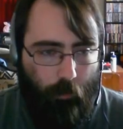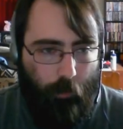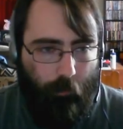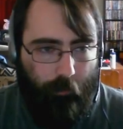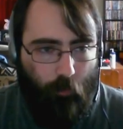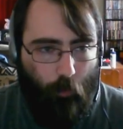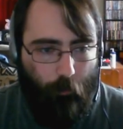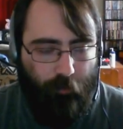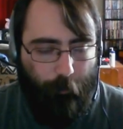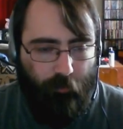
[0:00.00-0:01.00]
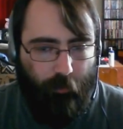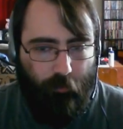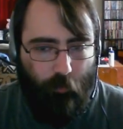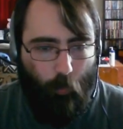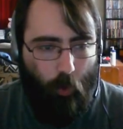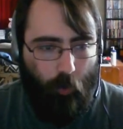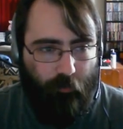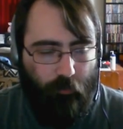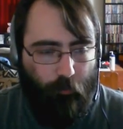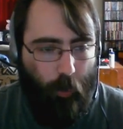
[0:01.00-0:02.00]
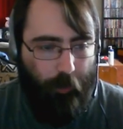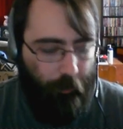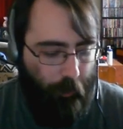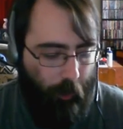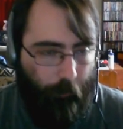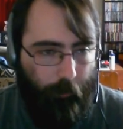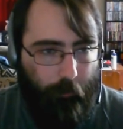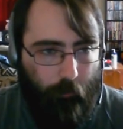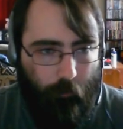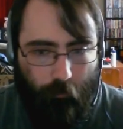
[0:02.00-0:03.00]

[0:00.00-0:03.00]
I like the one where someone's like, the works. They just want it all, right?